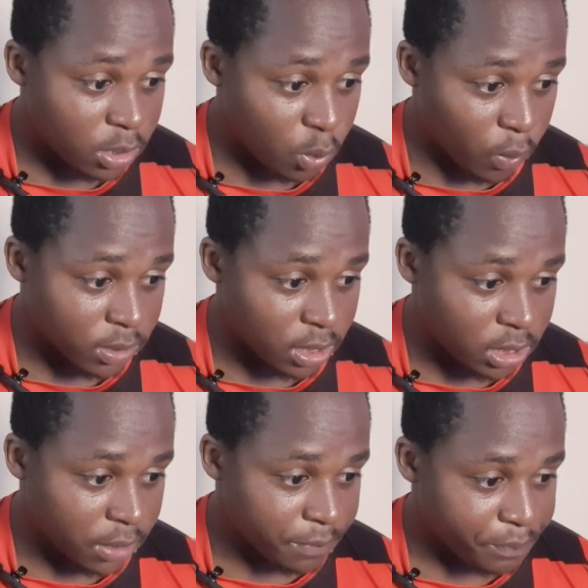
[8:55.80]
was
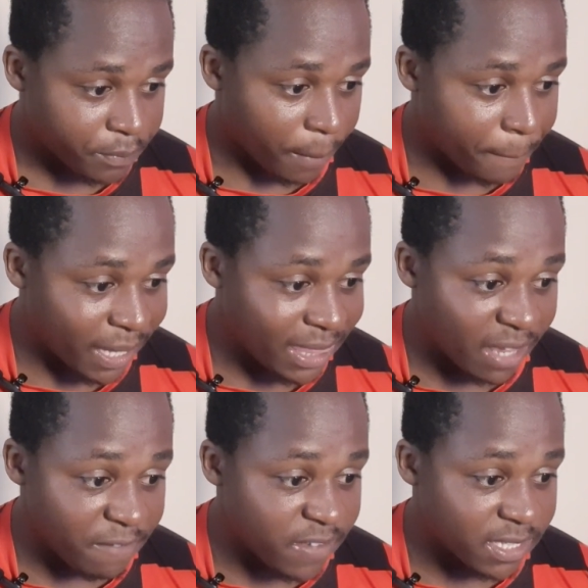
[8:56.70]
it Ben
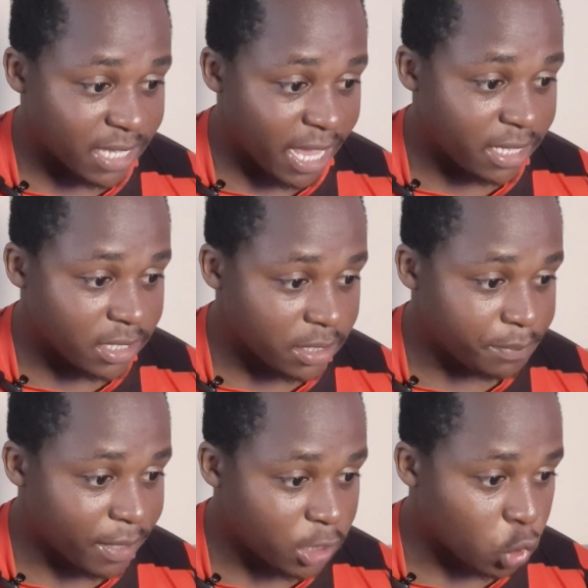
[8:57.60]
Davies and the
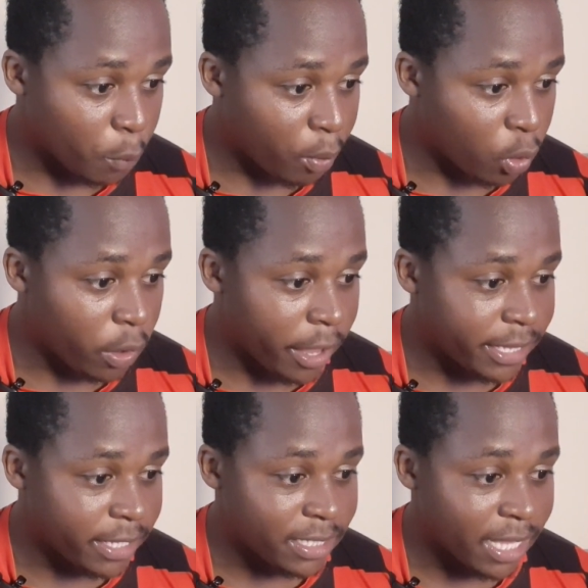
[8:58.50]
Pedro Polo
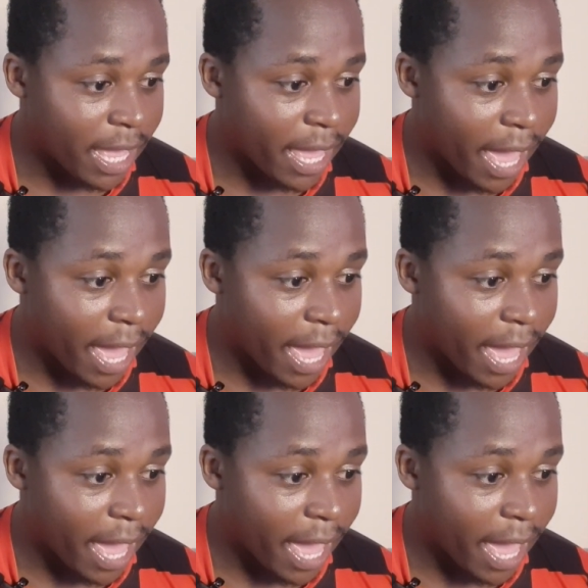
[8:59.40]
and the